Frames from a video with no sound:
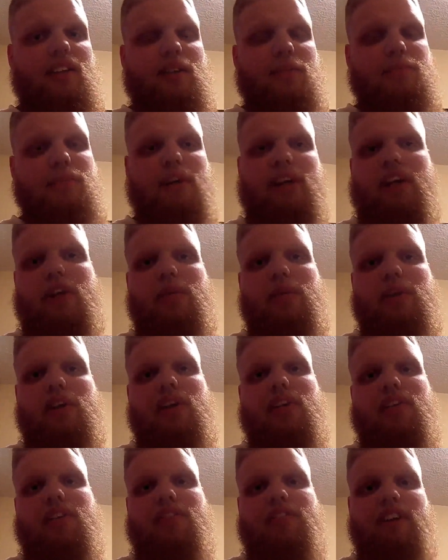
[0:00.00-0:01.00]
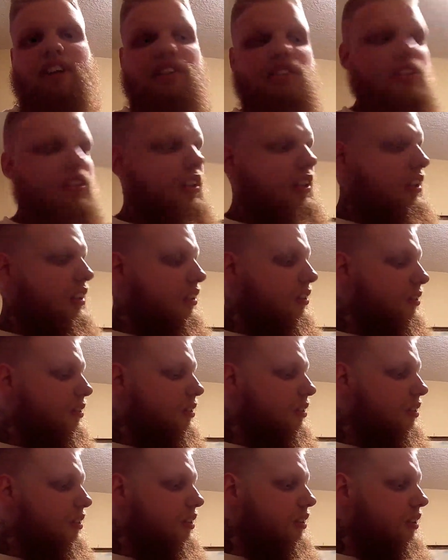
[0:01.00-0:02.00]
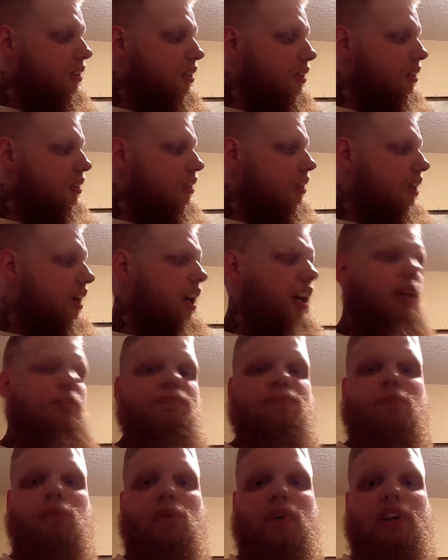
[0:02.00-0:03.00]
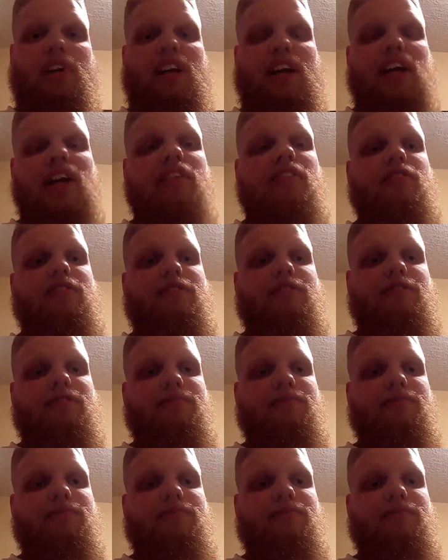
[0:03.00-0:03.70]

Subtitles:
but I will eventually. When I have